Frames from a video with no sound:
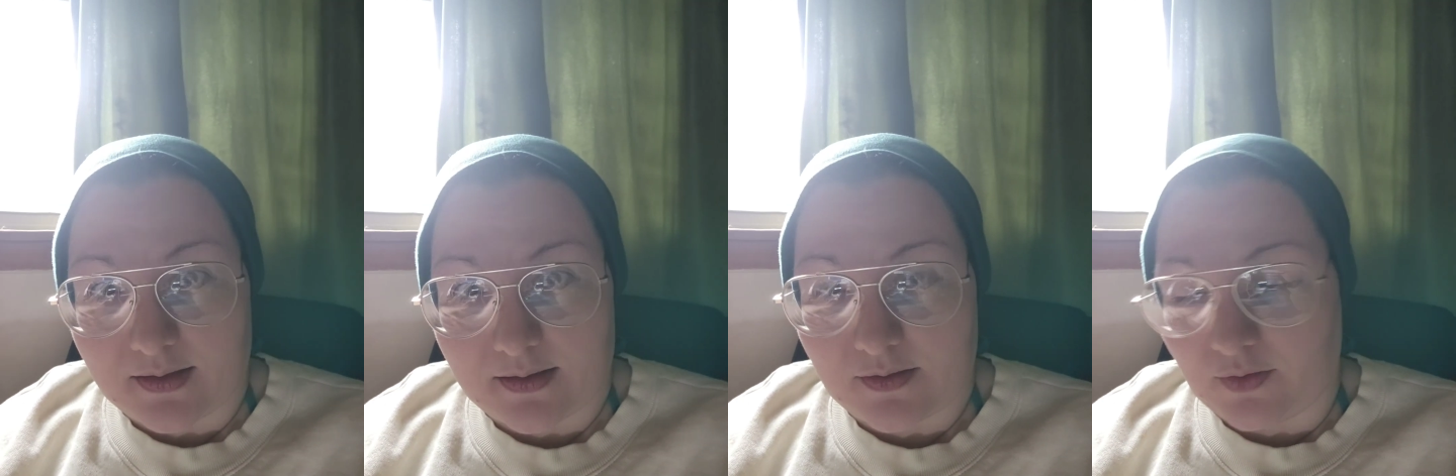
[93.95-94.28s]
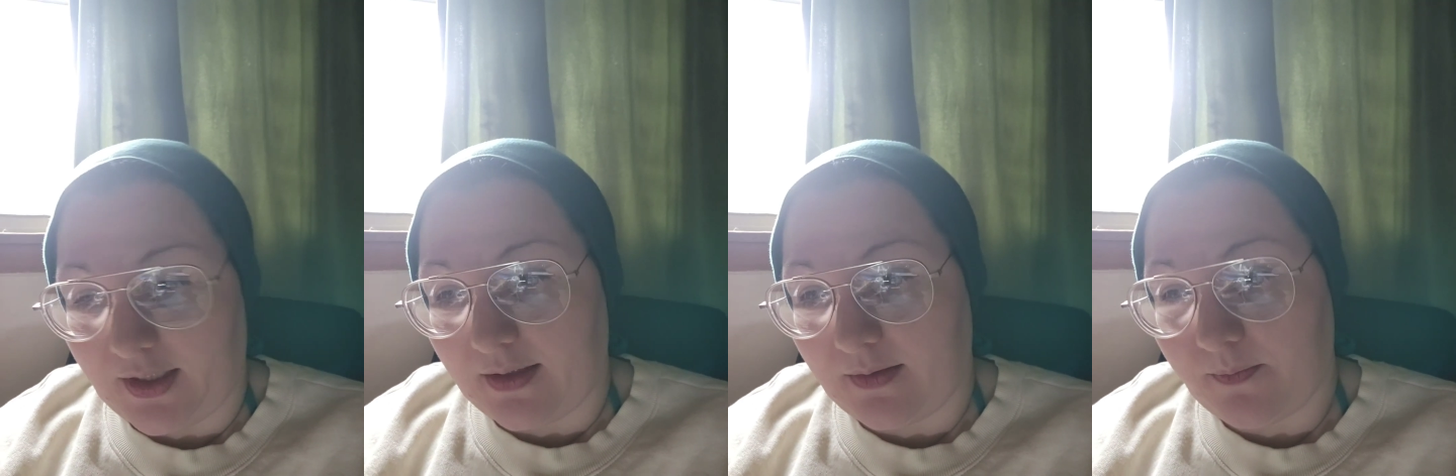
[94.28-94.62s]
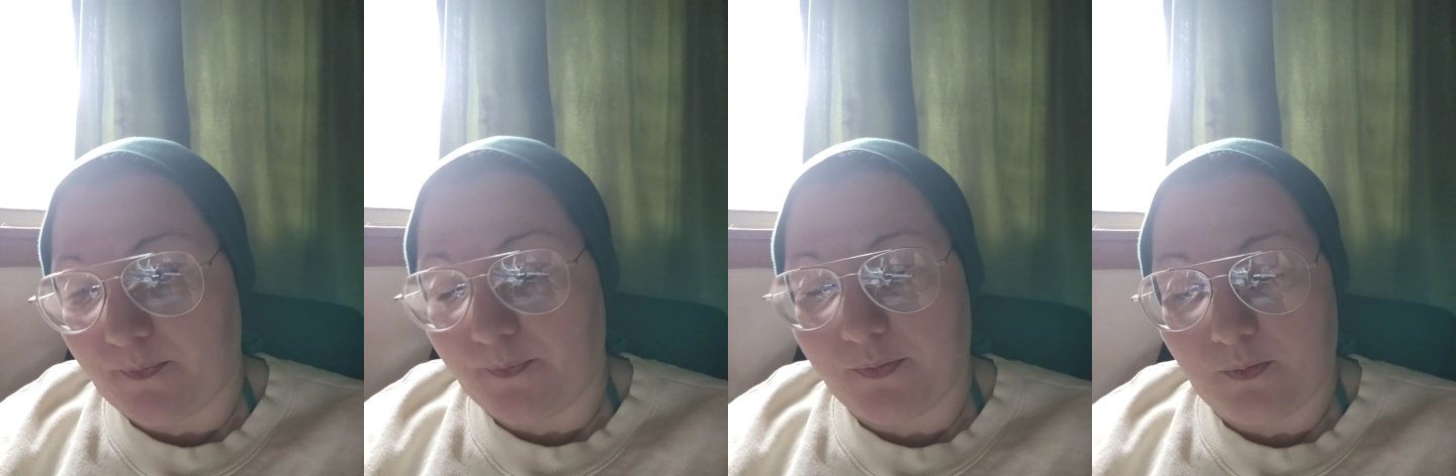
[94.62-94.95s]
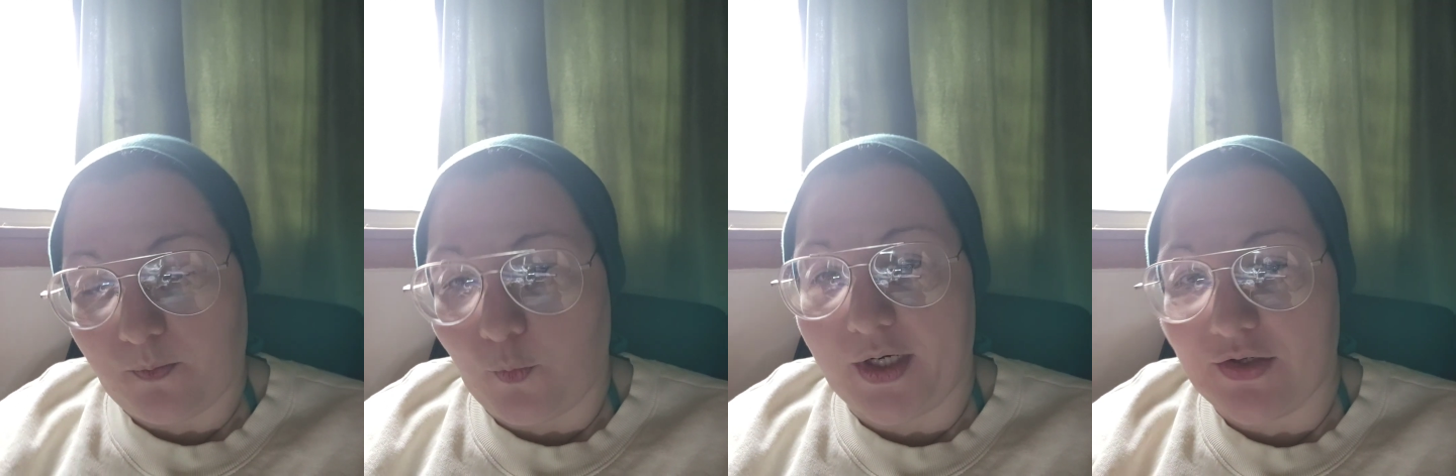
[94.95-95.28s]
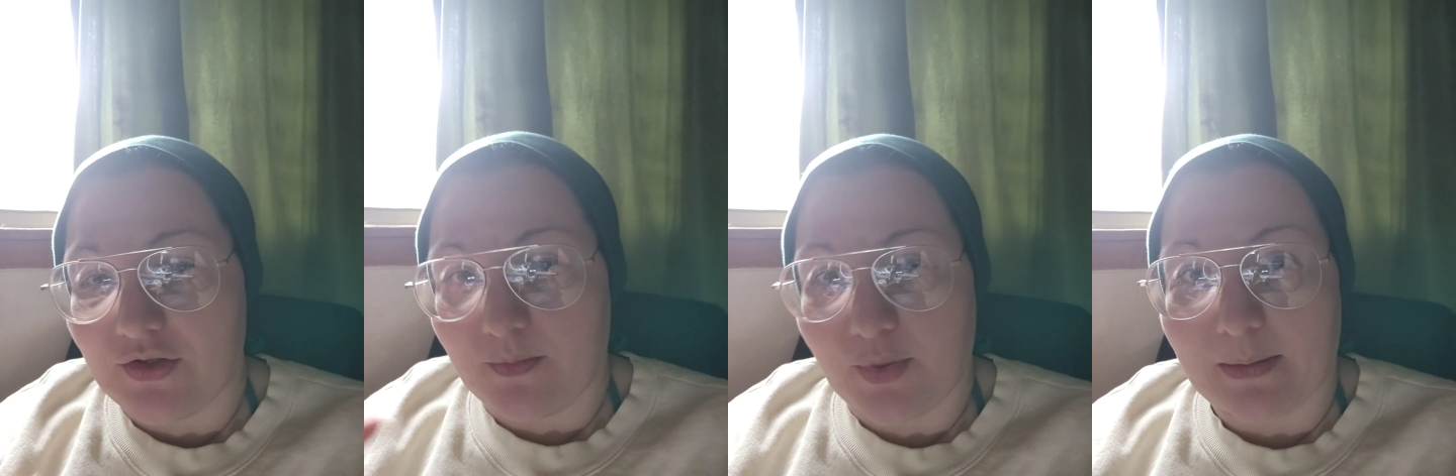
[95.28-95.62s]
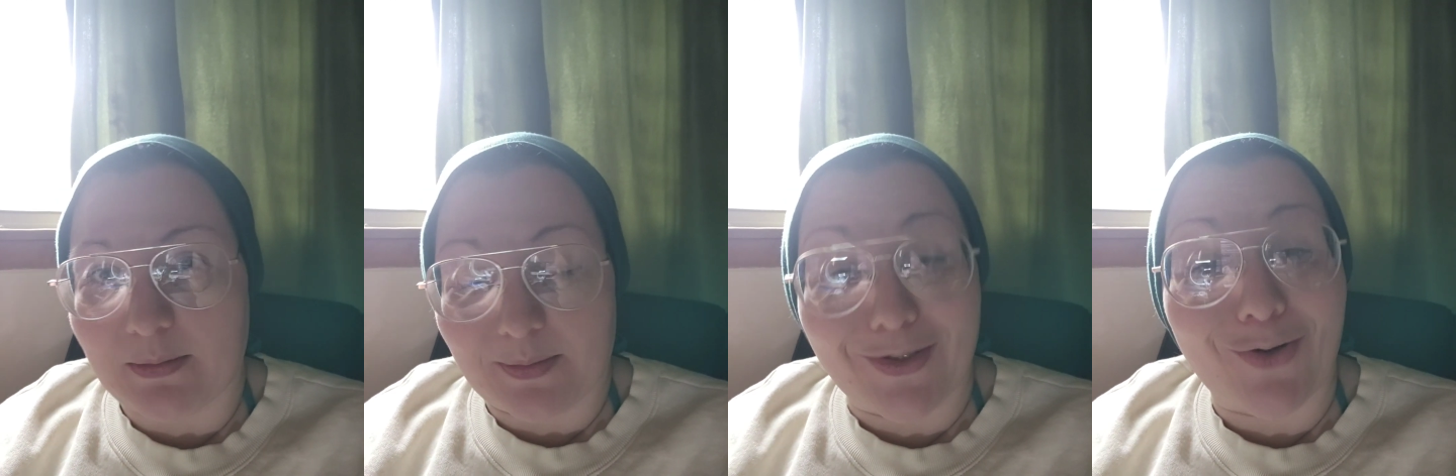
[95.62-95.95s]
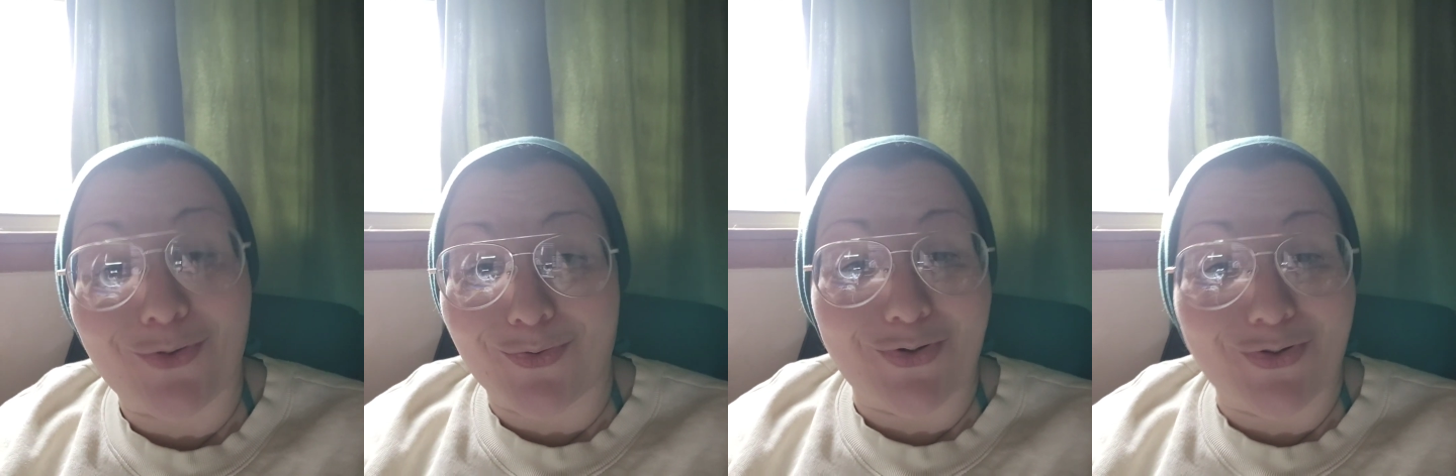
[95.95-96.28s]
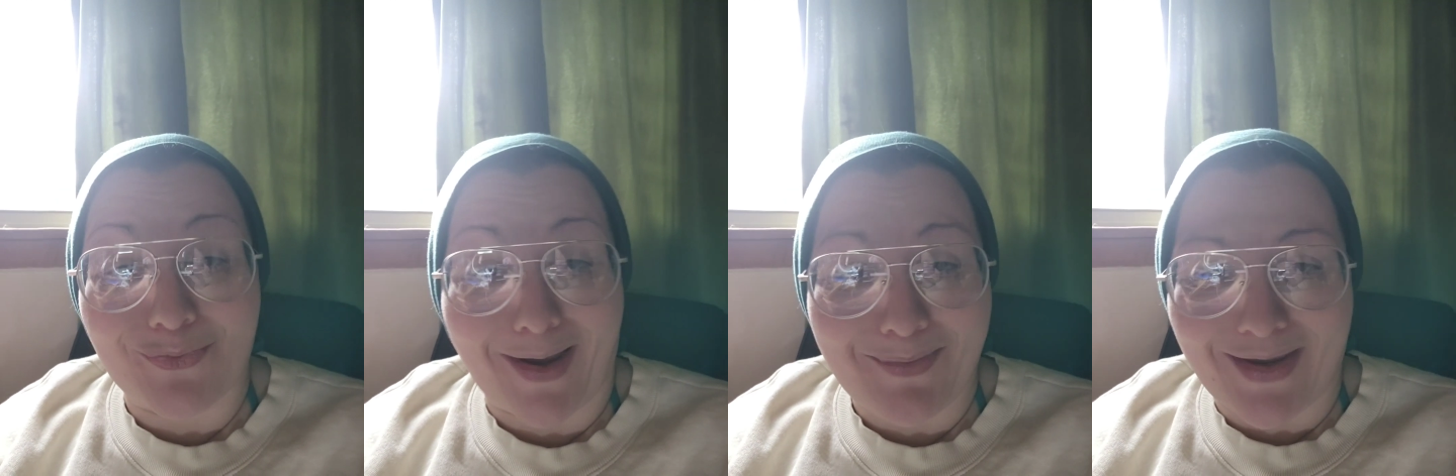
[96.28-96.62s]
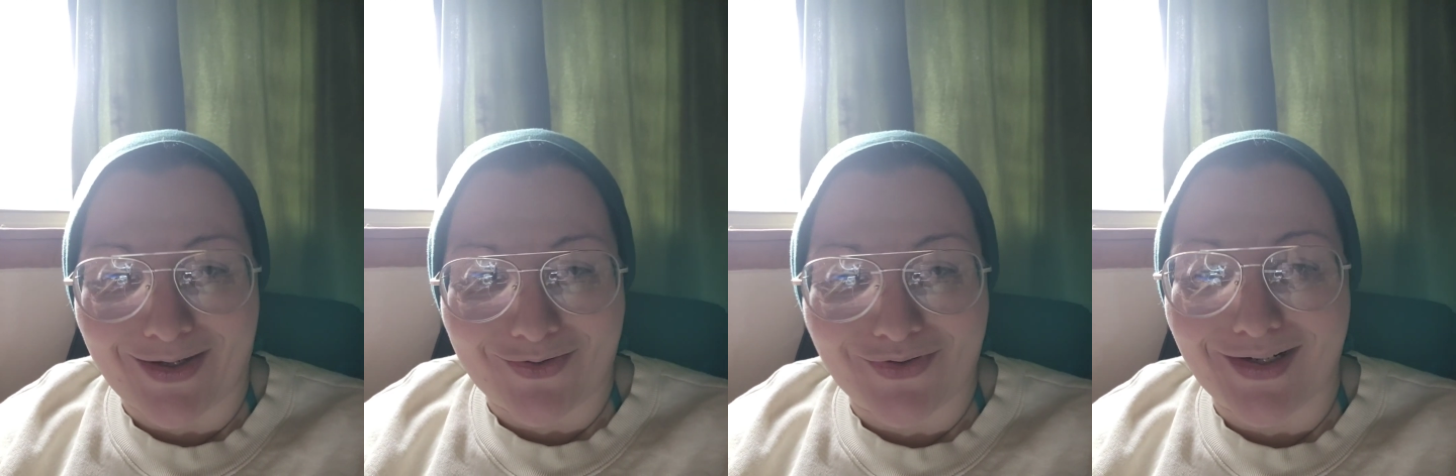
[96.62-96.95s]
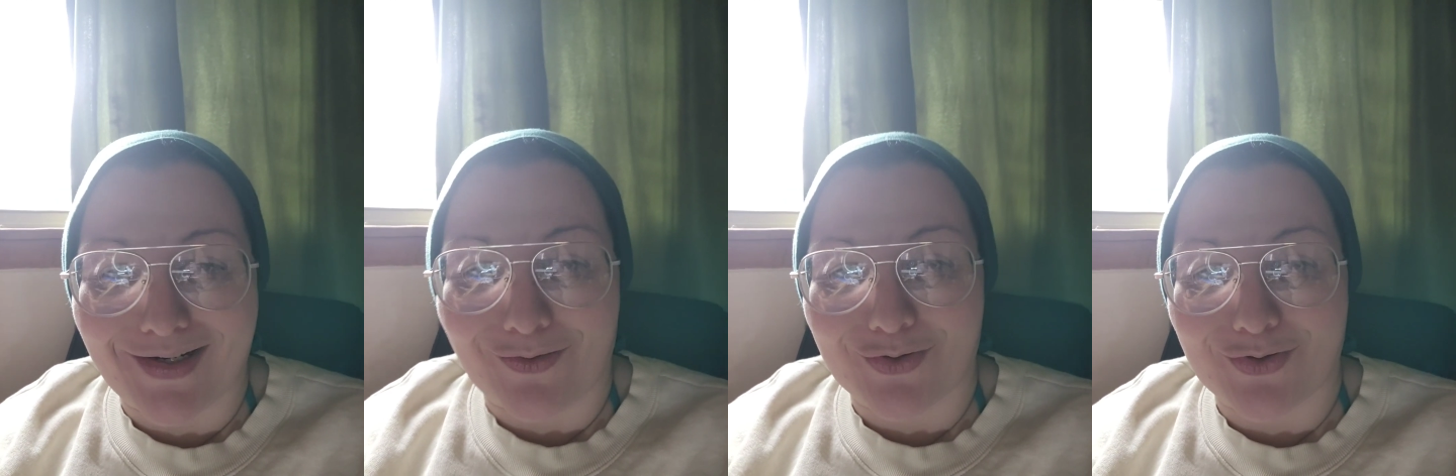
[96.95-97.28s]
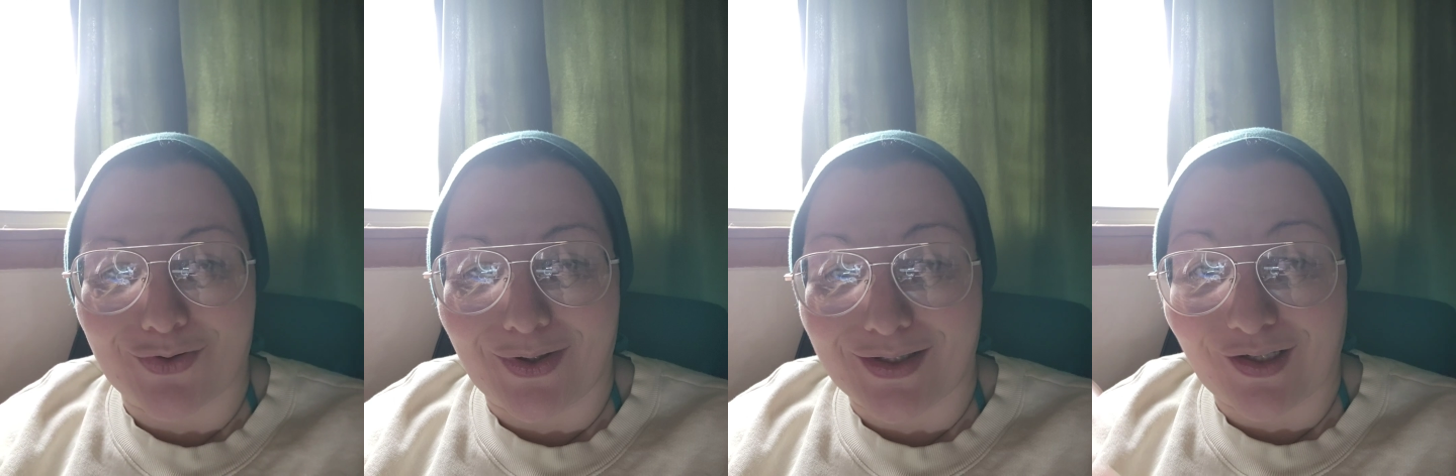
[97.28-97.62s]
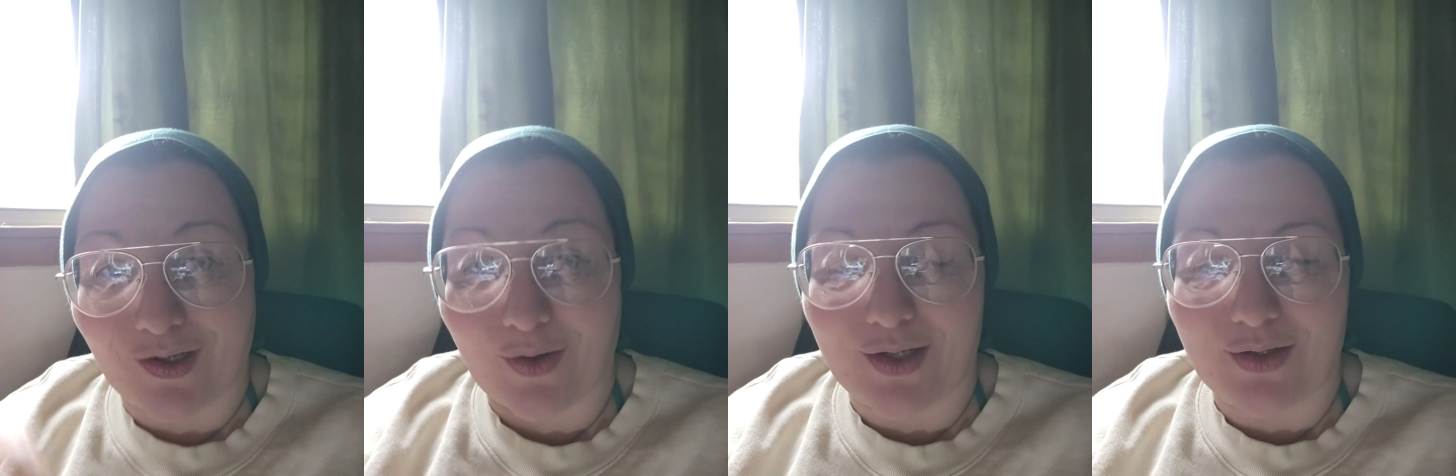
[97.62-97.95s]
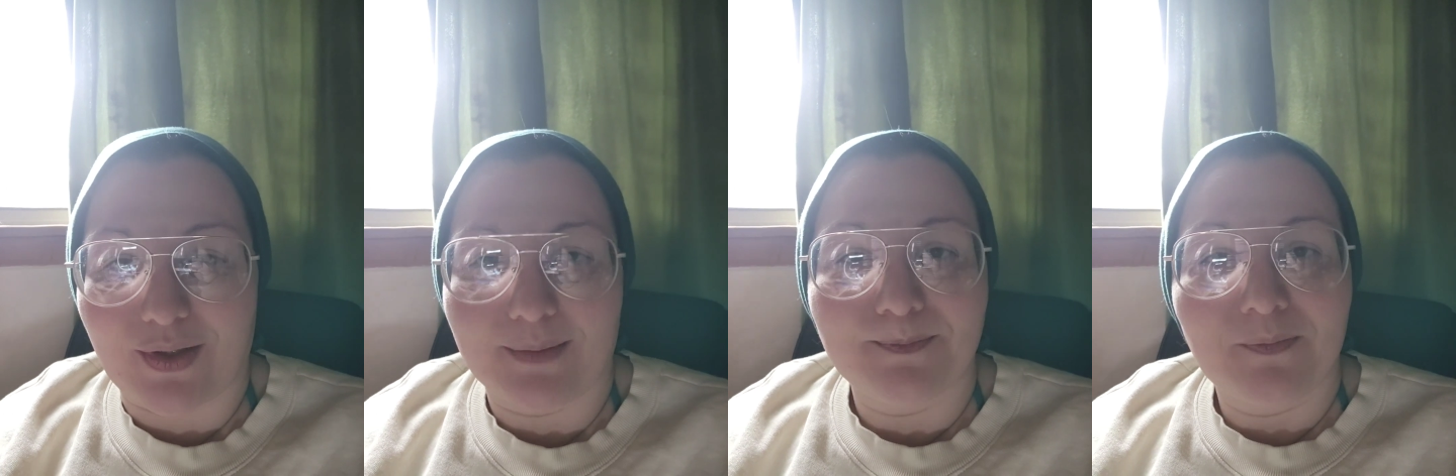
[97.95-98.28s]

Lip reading: So we should probably go through and do my pantry, and I'll show you guys how I do it.